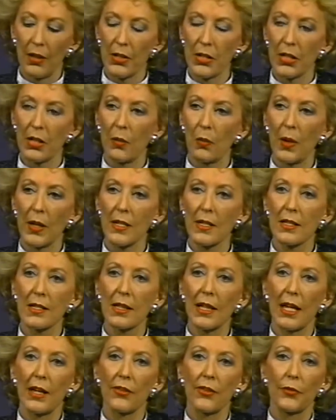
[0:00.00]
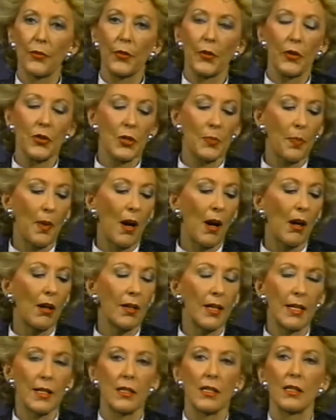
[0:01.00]
So once again, the first
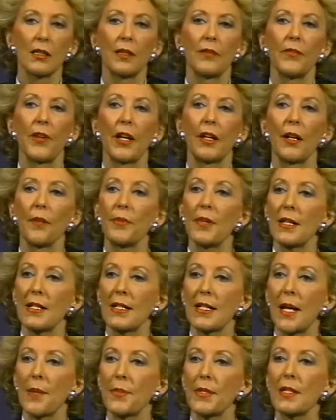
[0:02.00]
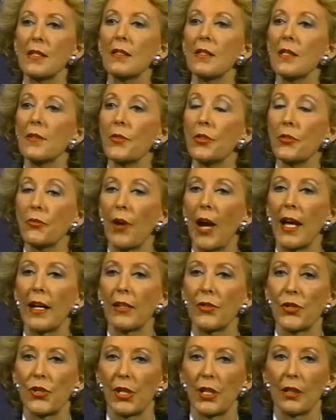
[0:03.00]
part is to develop the substantive
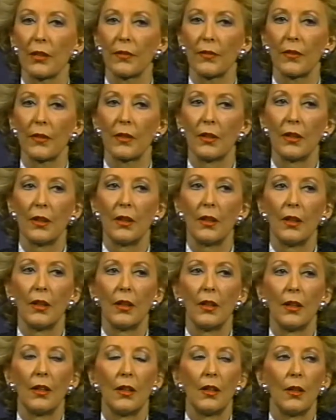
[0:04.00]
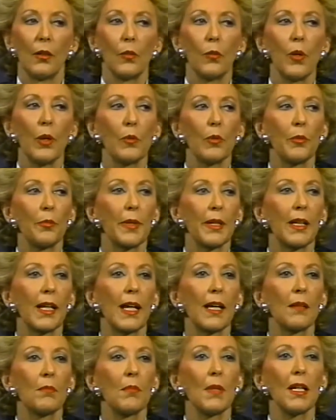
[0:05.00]
strategy. We will
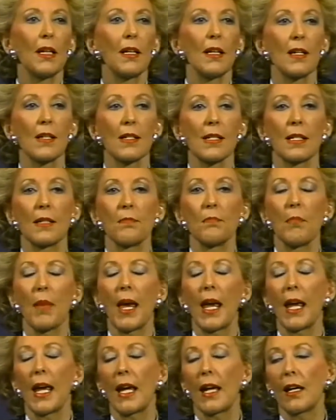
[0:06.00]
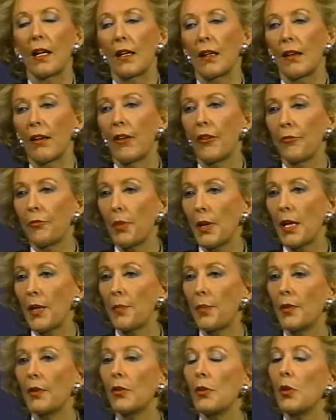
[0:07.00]
begin meetings in May of
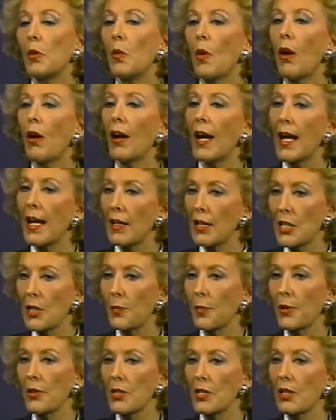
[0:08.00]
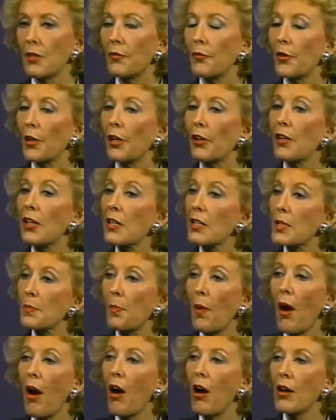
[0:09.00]
people who are experts on various
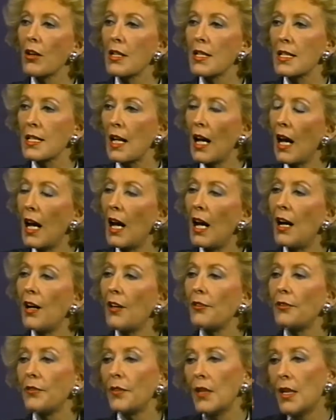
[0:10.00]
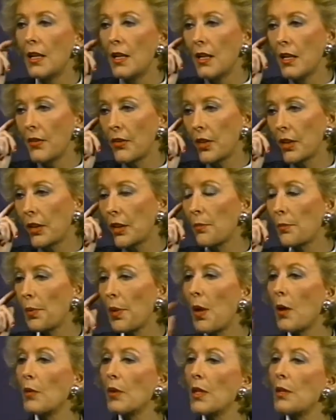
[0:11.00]
parts of the
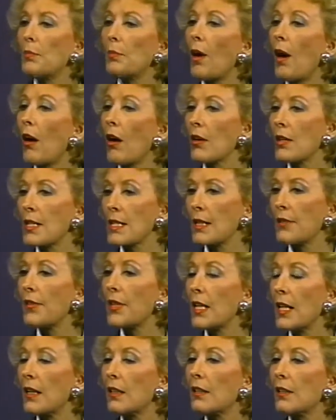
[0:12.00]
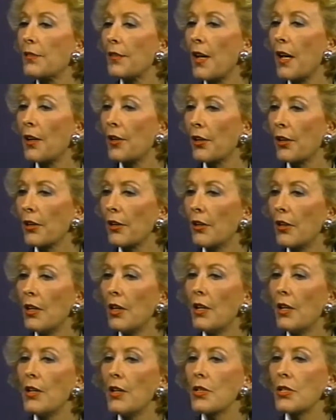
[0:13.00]
component parts of the end of hunger,
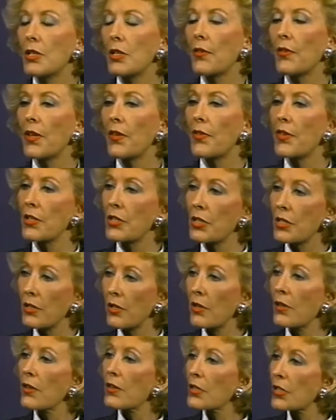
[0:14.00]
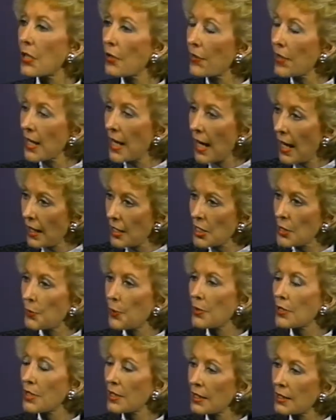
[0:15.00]
so that the
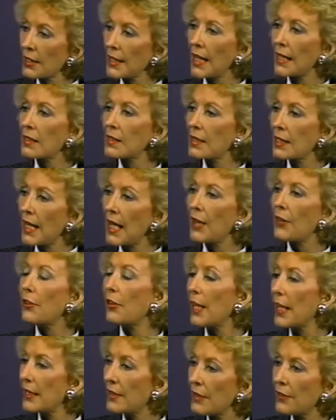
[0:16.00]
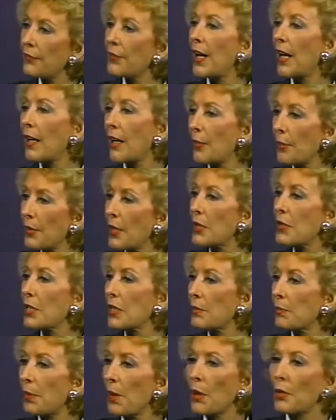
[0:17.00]
experts can get together and develop those
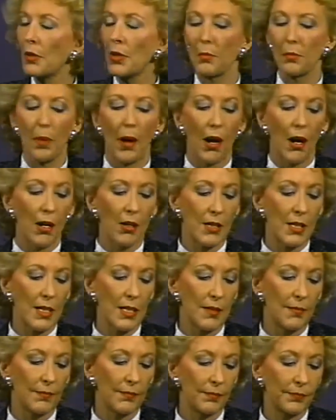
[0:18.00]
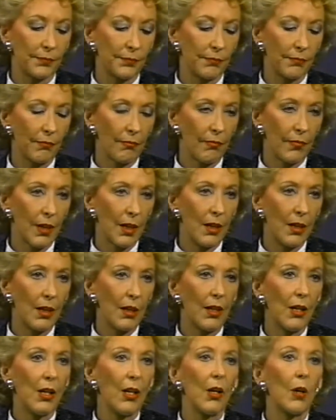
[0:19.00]
component parts.
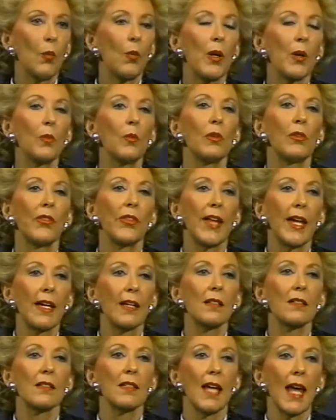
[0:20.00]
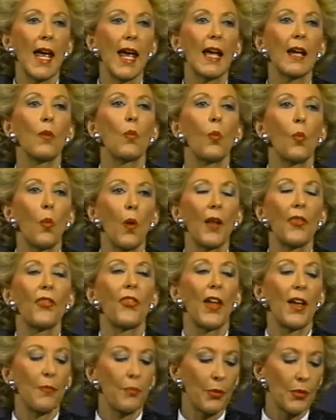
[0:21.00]
We will then take what
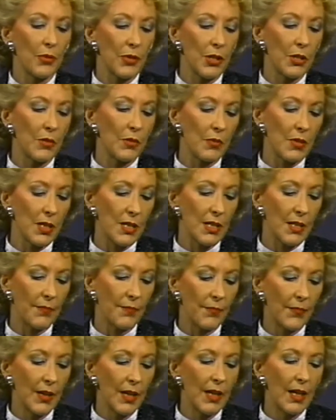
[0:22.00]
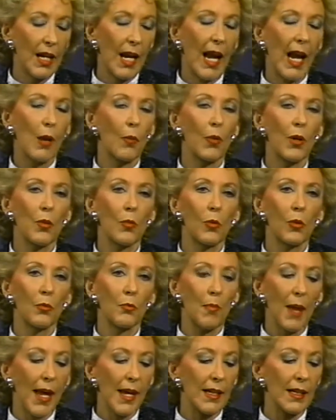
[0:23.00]
they produce and we will
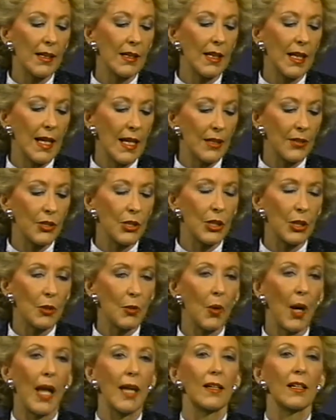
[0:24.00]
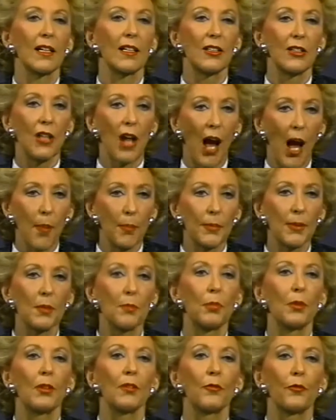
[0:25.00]
make it into an
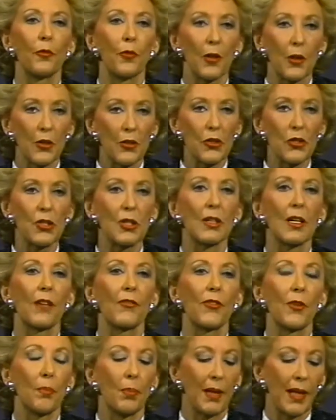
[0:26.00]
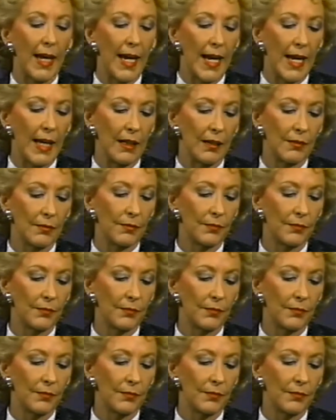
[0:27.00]
adoptable version of the plan.